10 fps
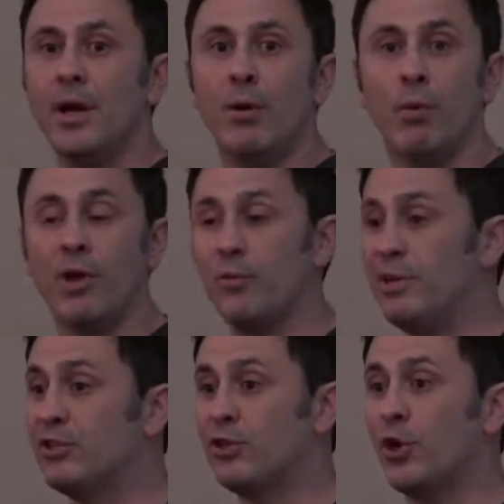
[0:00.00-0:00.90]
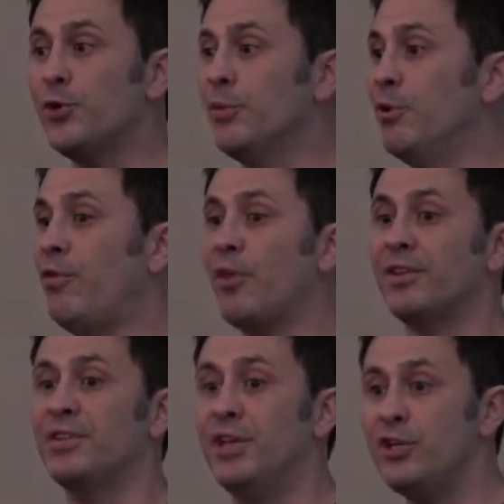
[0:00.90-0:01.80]
whether it be surgery to remove all the
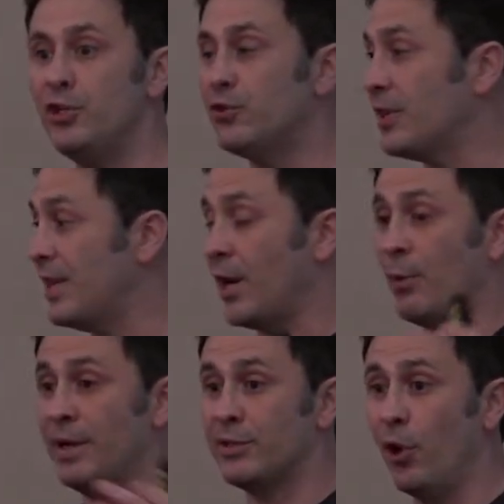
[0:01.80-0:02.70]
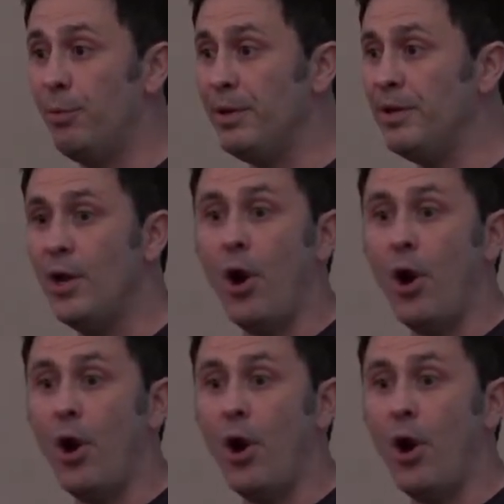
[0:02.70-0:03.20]
tissue so that the airway is open,